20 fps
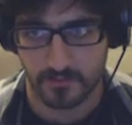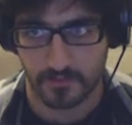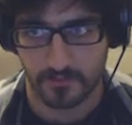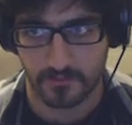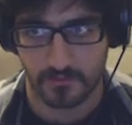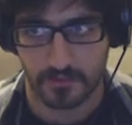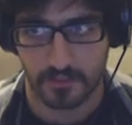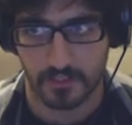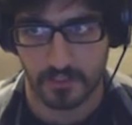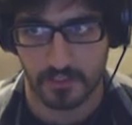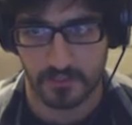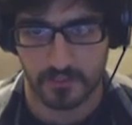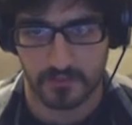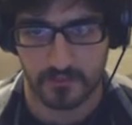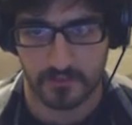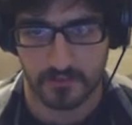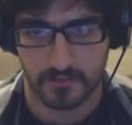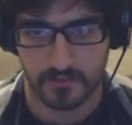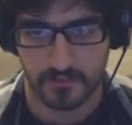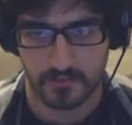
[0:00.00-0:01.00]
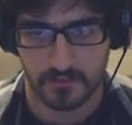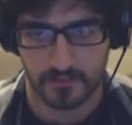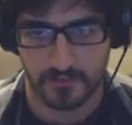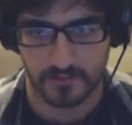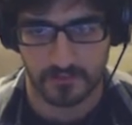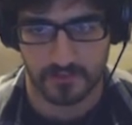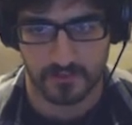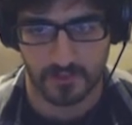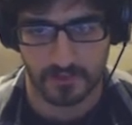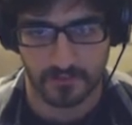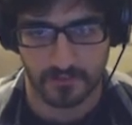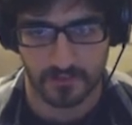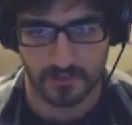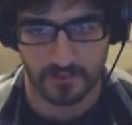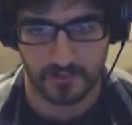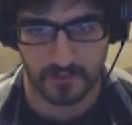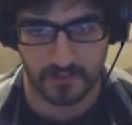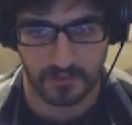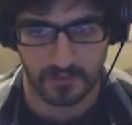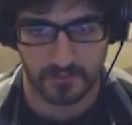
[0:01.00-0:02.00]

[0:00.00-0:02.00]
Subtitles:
like discussing things.